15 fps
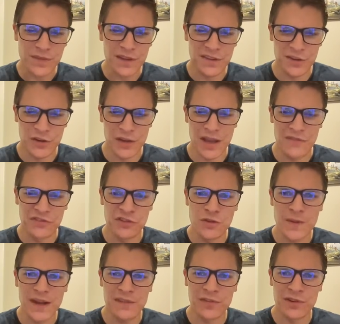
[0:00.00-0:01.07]
So you have
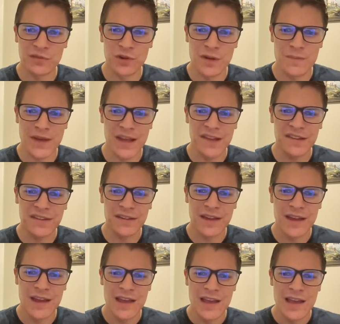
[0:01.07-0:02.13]
2 base versus 1 base,
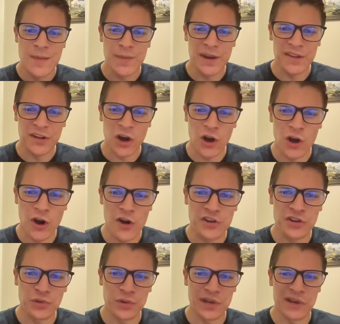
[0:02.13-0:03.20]
but it's
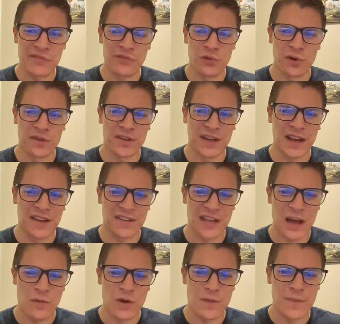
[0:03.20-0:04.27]
hard to reinforce against
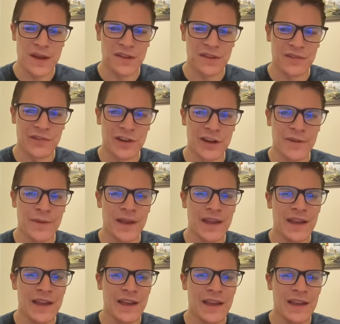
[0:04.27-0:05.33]
that 1 base over here.
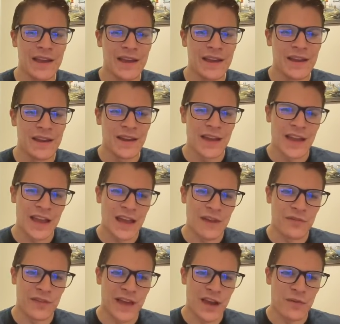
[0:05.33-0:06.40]

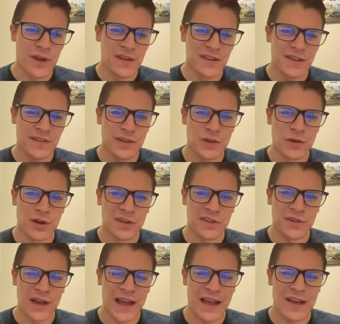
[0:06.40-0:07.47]
And for that reason, you
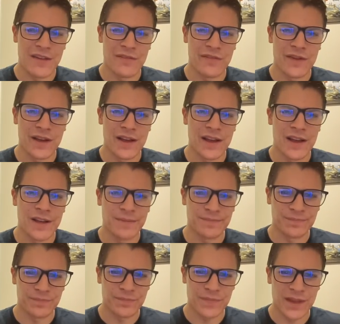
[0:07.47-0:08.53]
also have
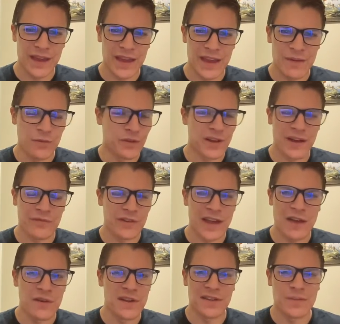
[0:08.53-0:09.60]
well, not for
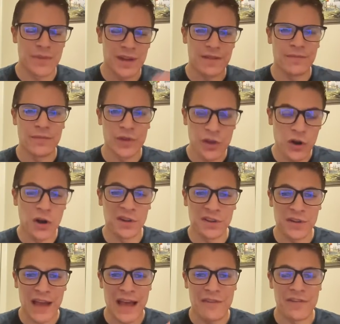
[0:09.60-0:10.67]
that reason, but you
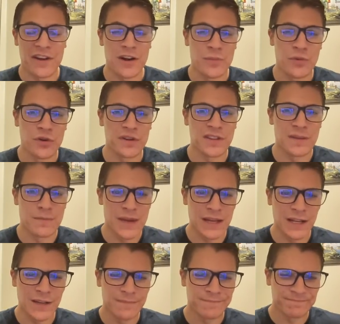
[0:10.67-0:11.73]
also have an airport in the
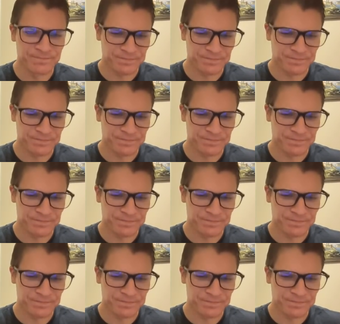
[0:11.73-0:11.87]
middle.